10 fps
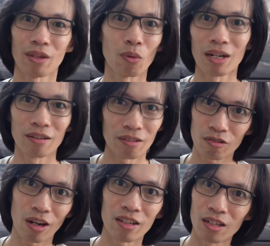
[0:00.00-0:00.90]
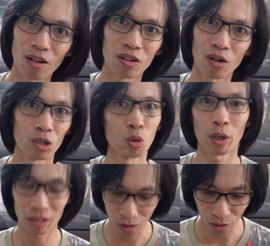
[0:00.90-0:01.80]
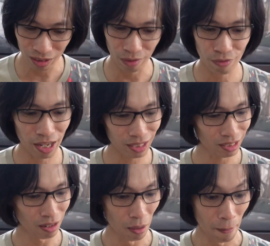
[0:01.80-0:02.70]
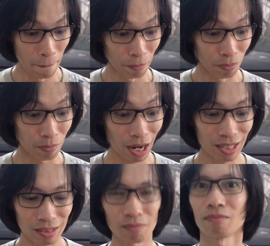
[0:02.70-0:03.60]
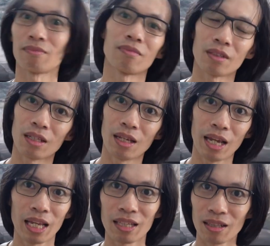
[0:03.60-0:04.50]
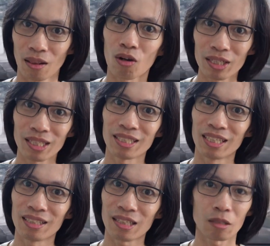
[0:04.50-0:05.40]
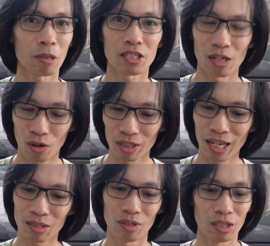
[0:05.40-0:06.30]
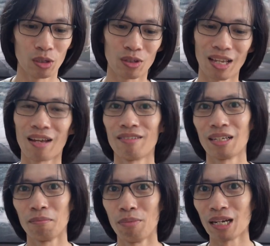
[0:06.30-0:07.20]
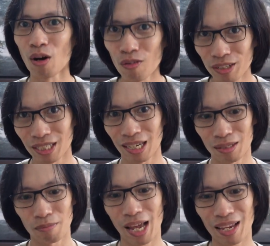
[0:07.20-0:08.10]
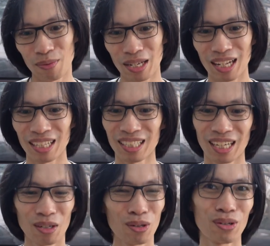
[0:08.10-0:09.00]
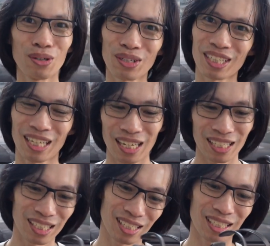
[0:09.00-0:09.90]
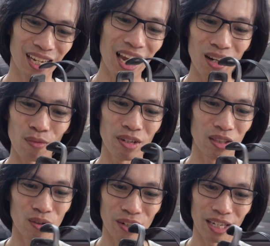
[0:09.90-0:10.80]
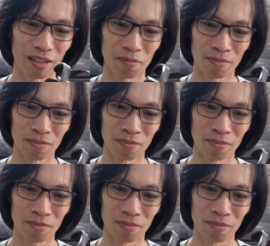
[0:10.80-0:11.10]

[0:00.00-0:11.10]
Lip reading: other triathlon or duathlon event. But in long distance, especially Audex, when you want to carry a big oversized bag, well, the hook is kind of annoying.